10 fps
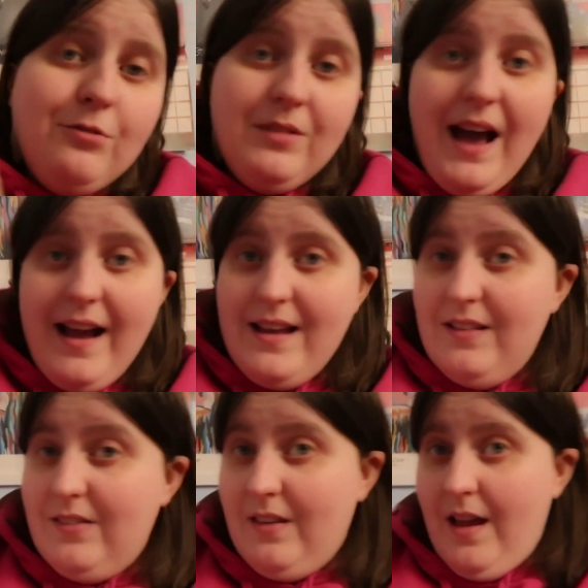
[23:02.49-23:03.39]
So that
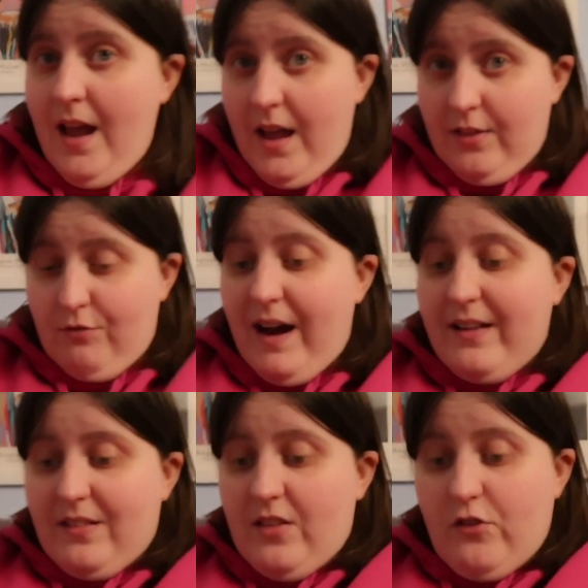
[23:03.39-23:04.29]
is The
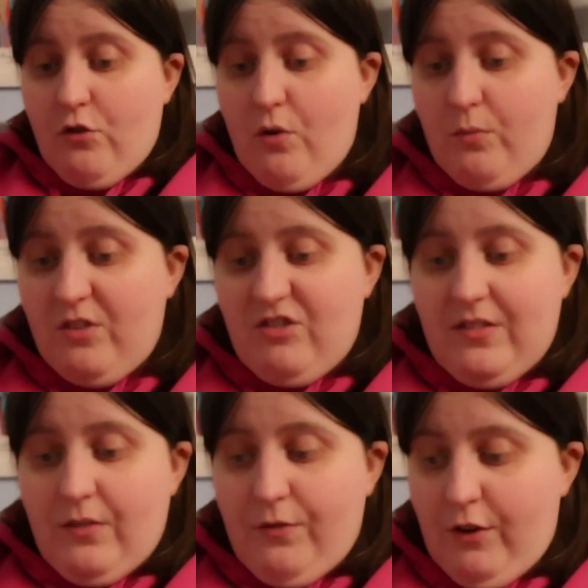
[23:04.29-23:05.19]
Wrath and the Dawn, which
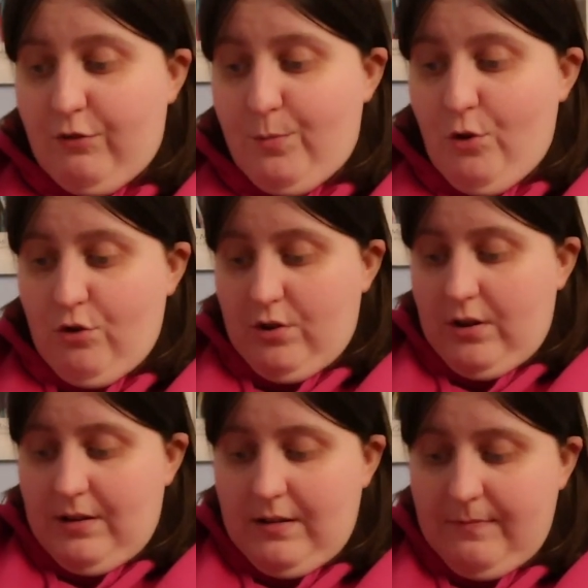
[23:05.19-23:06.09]
is the first book
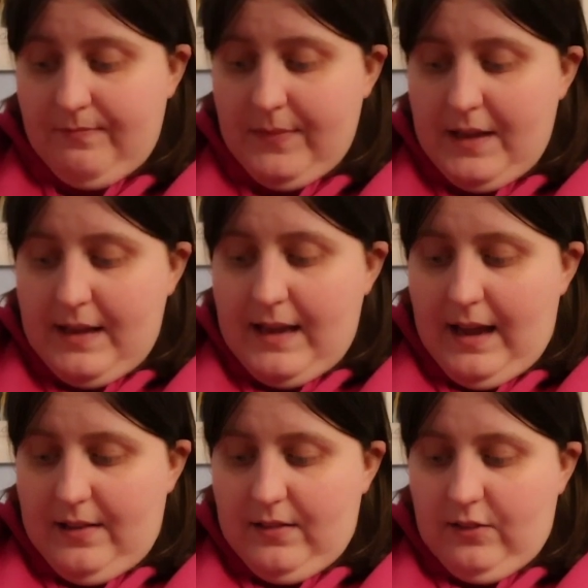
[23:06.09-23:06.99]

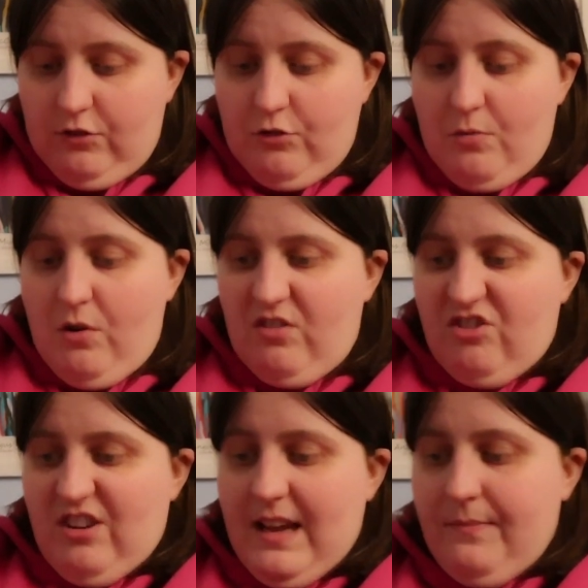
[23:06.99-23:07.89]
in this
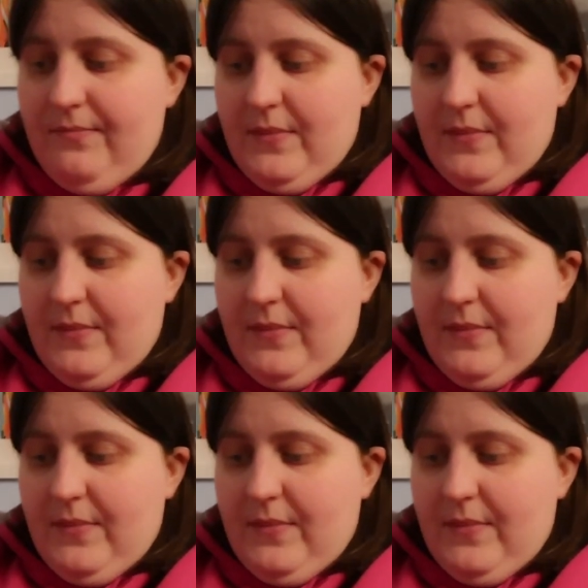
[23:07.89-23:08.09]
duology.